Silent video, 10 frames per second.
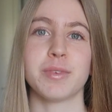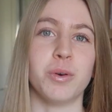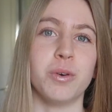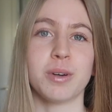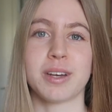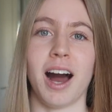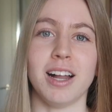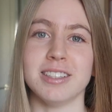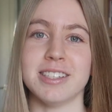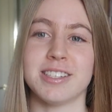or
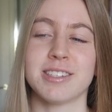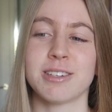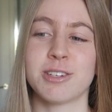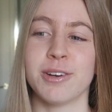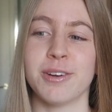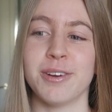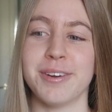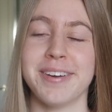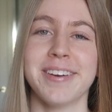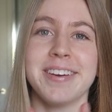colours
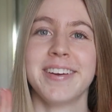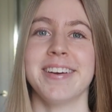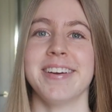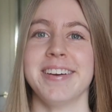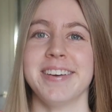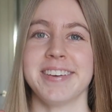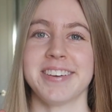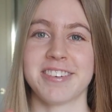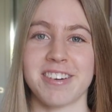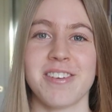to
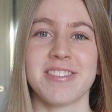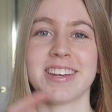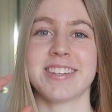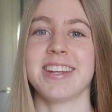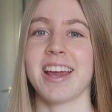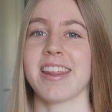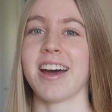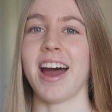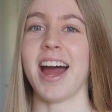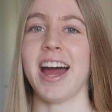group things together
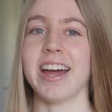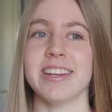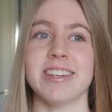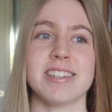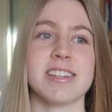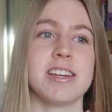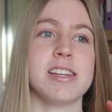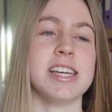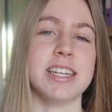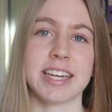and
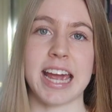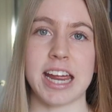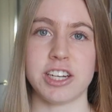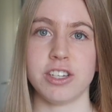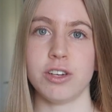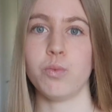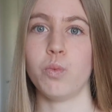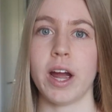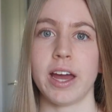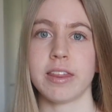indicate to you
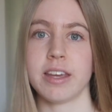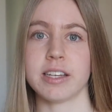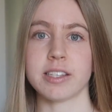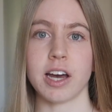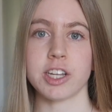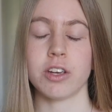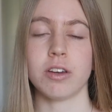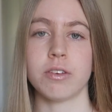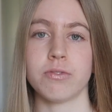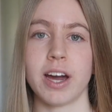where things are, so
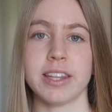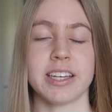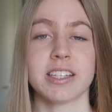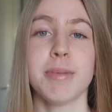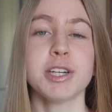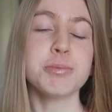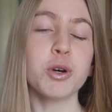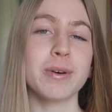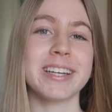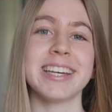you can find things much
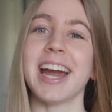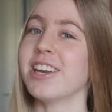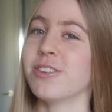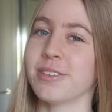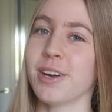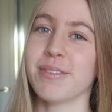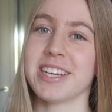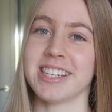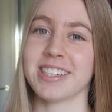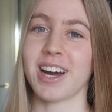more quickly and you're not
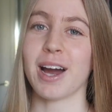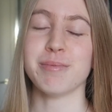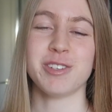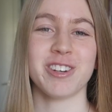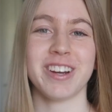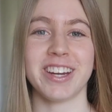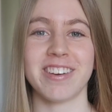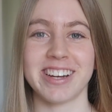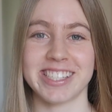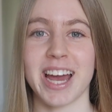wasting time during
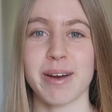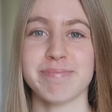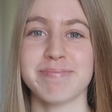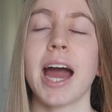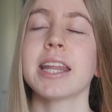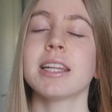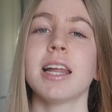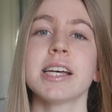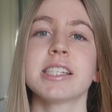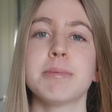your exam. And the
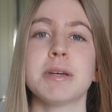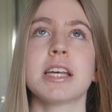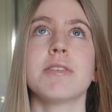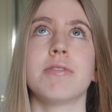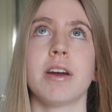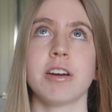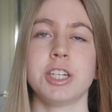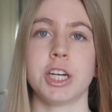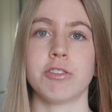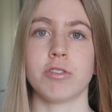last tip is a very
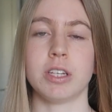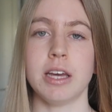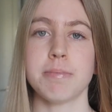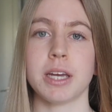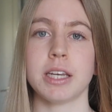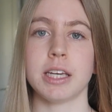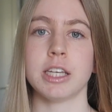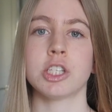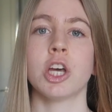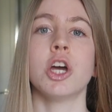general tip. It
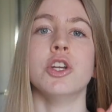is,